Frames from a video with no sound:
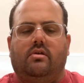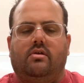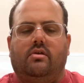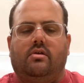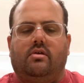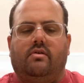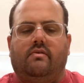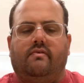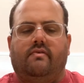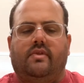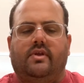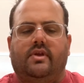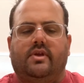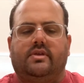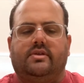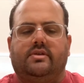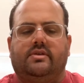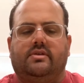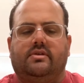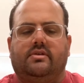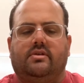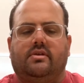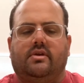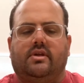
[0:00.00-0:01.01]
of this
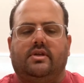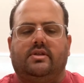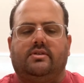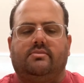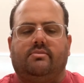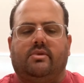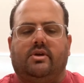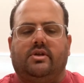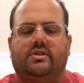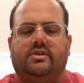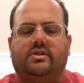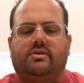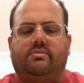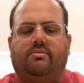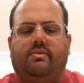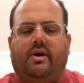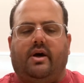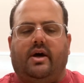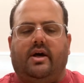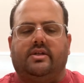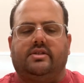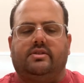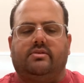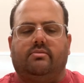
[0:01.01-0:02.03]
as much as
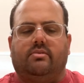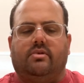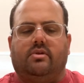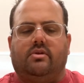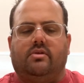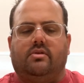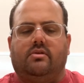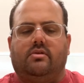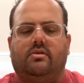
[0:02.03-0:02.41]
possible.